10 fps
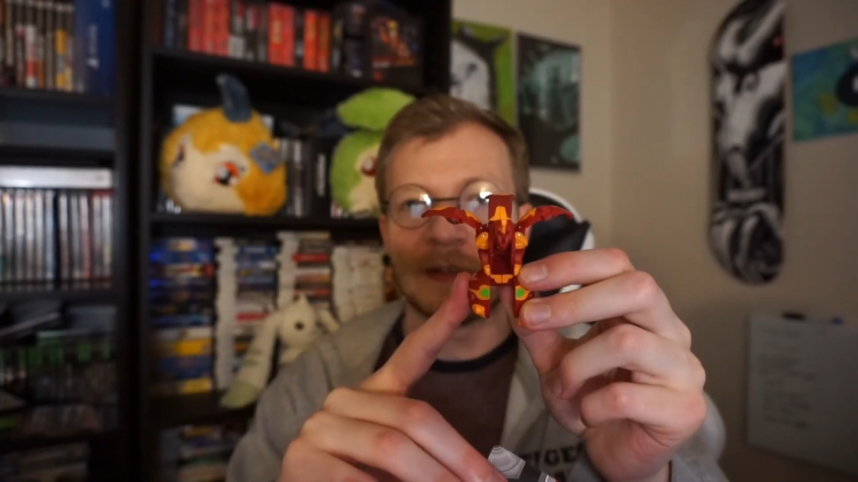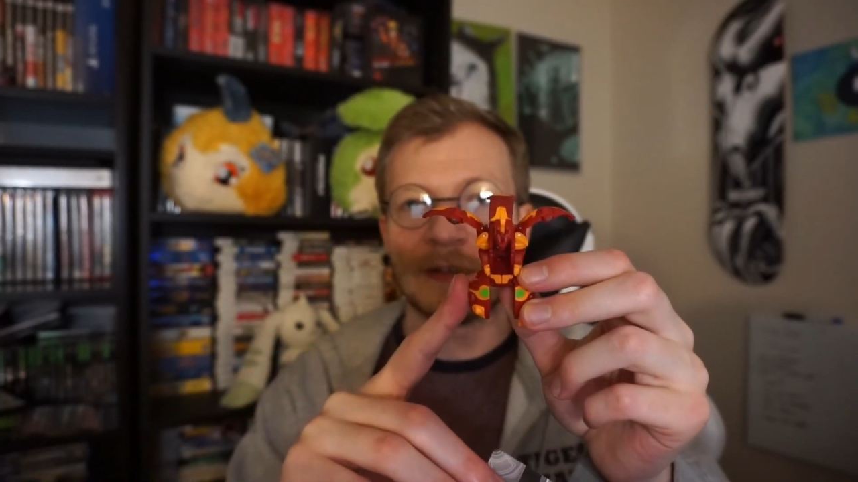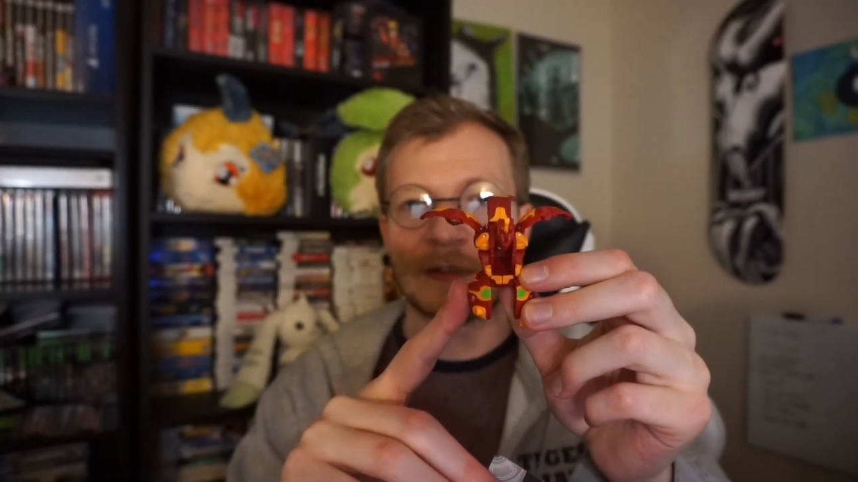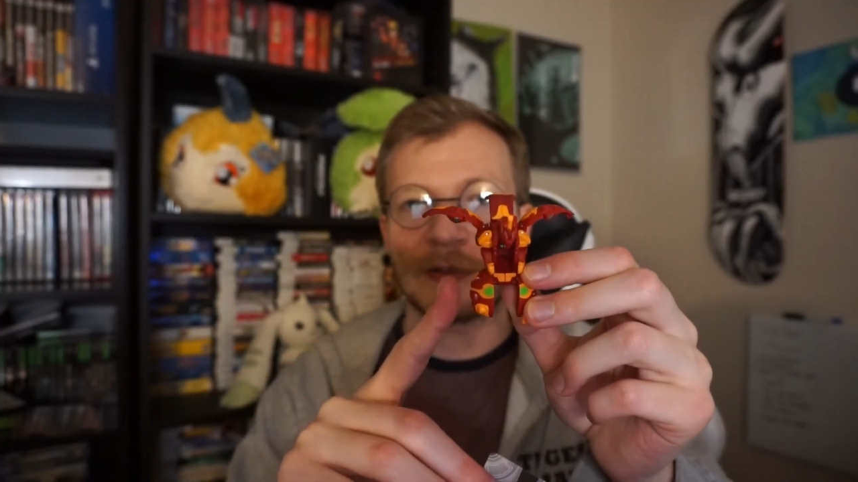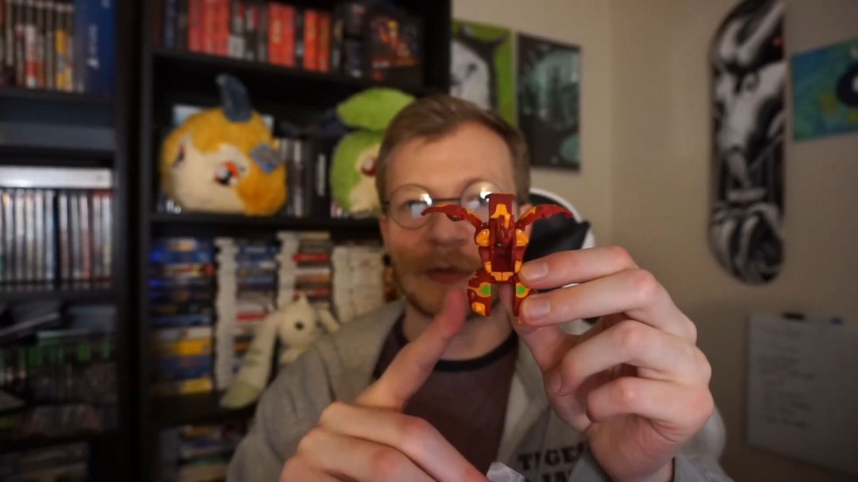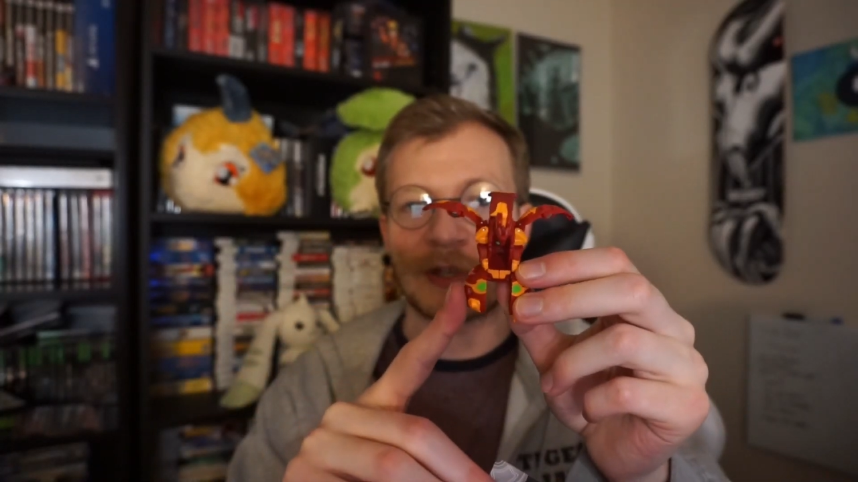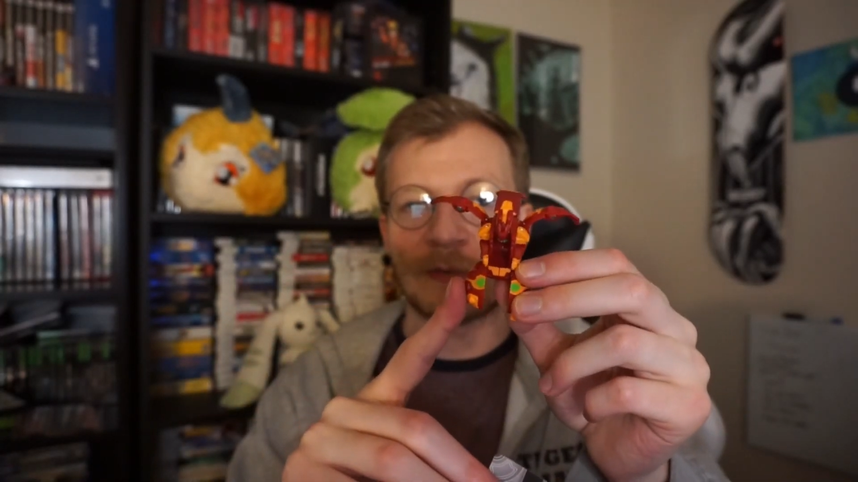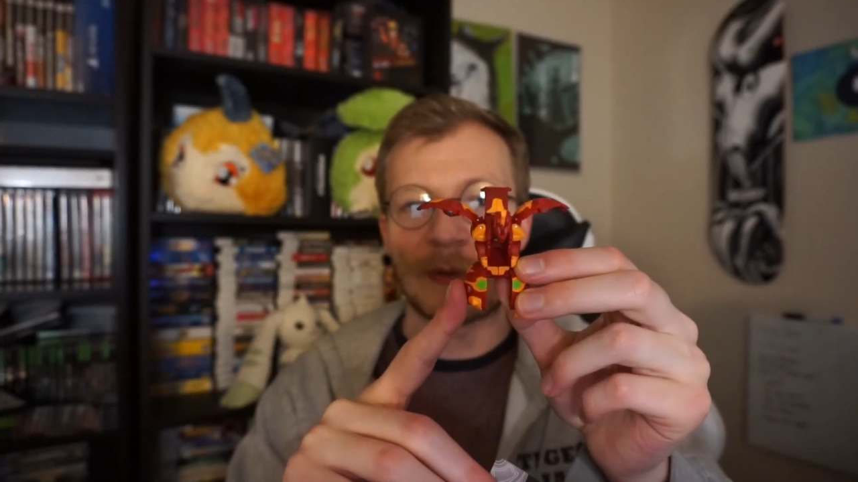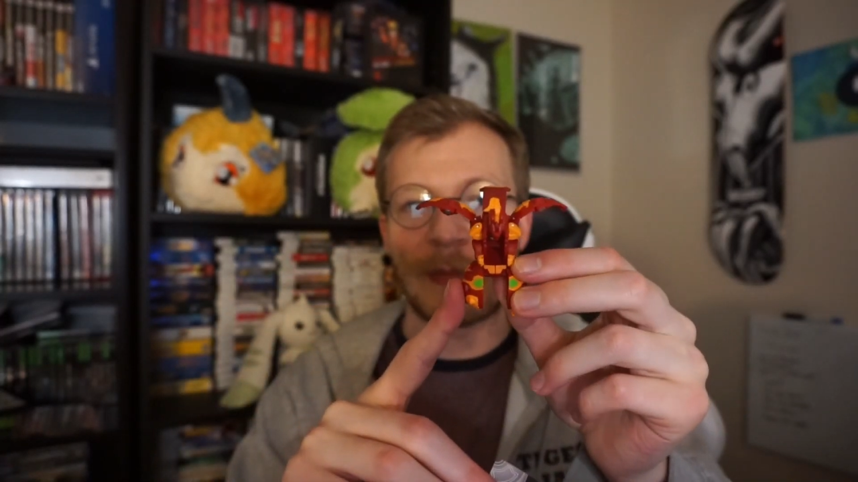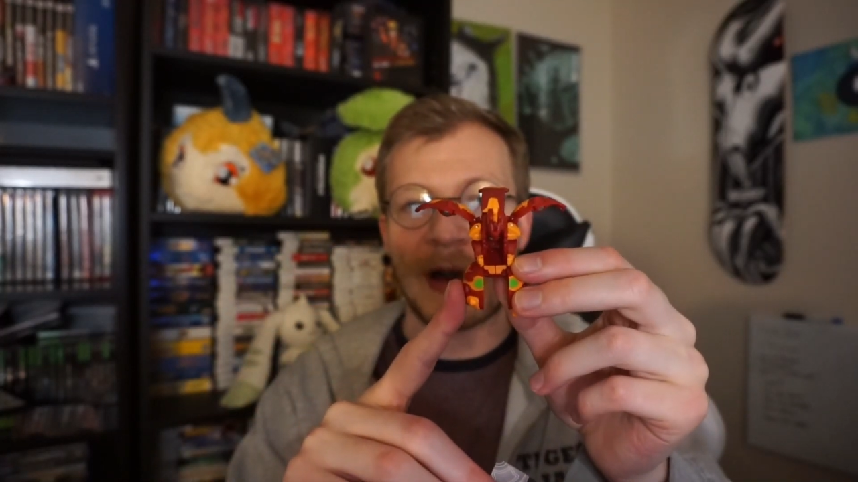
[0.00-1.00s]
so it's going to
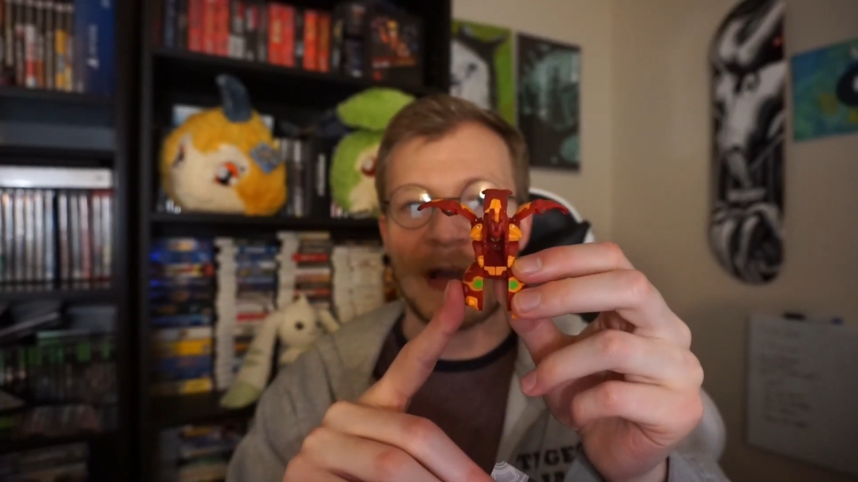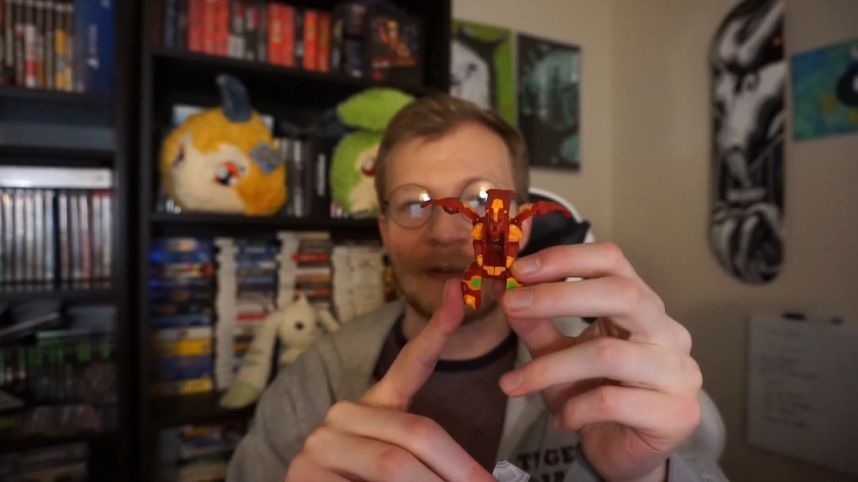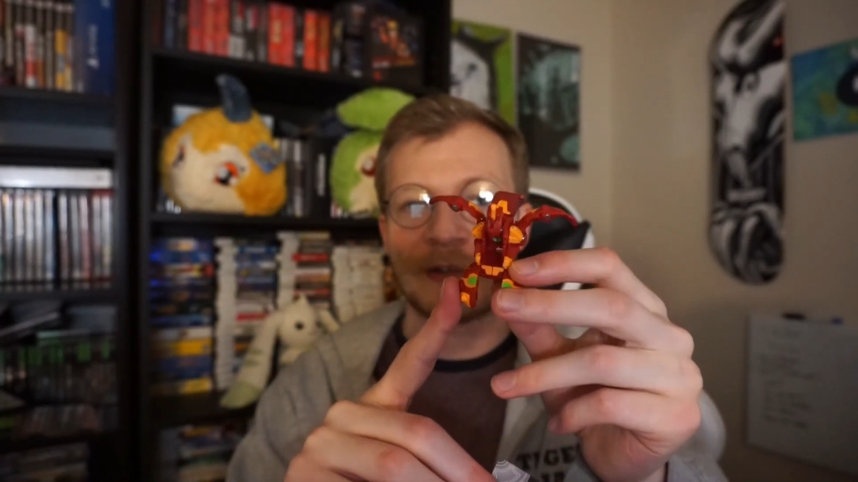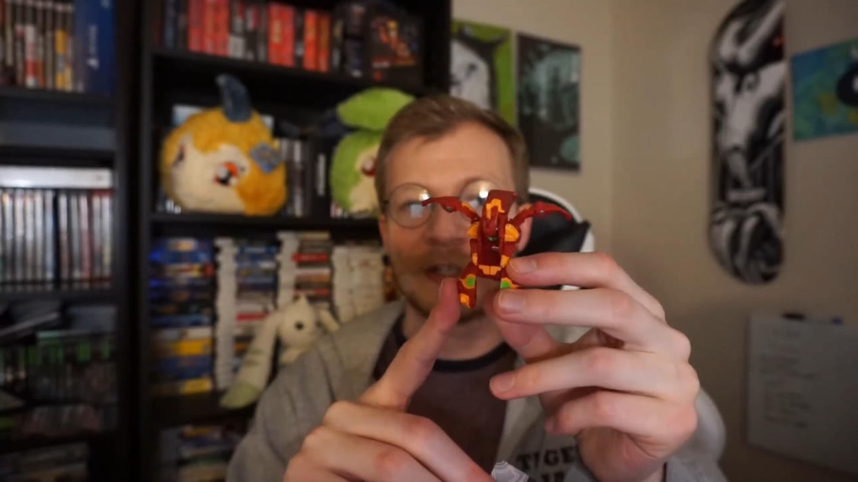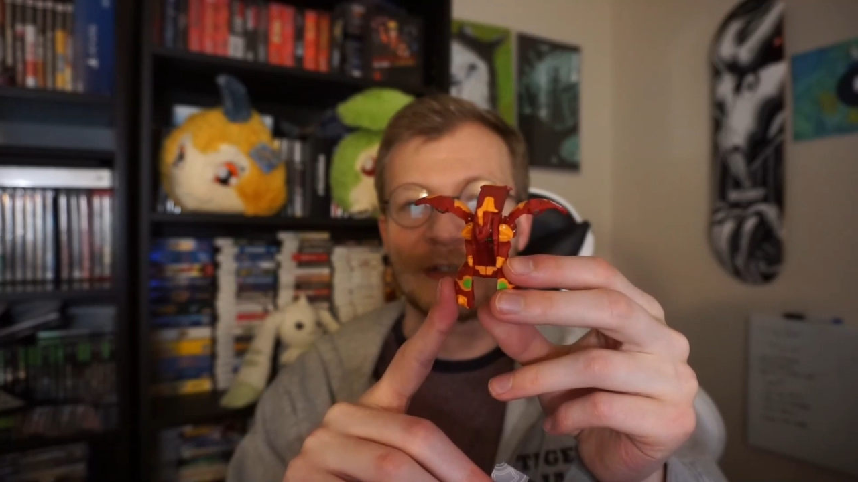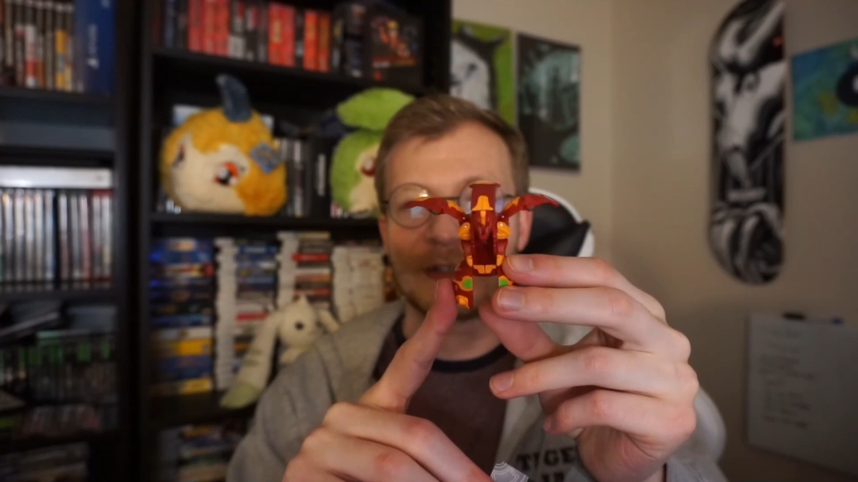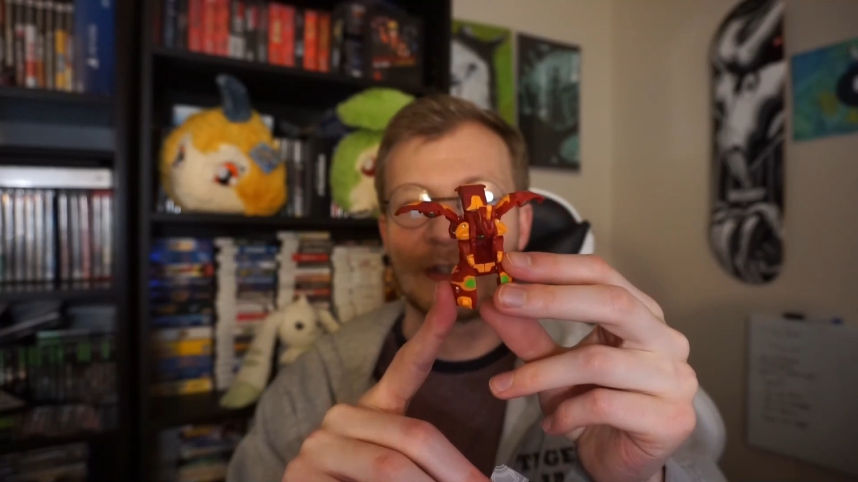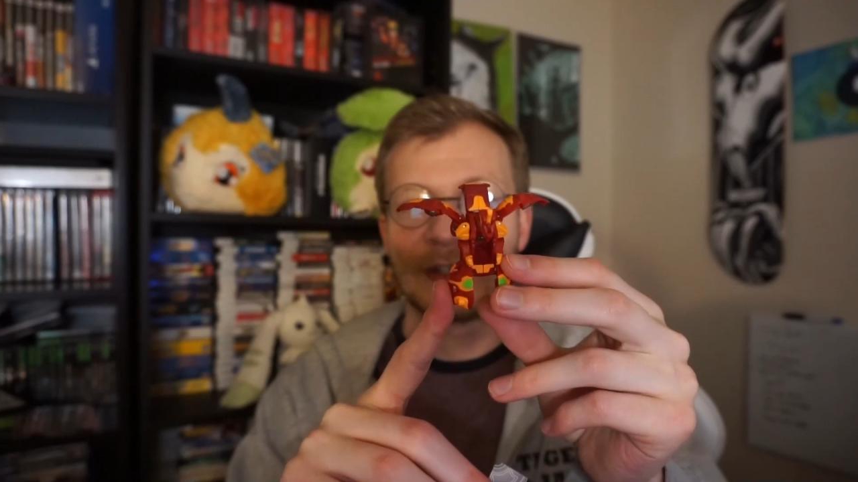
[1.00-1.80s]
be Pyrus.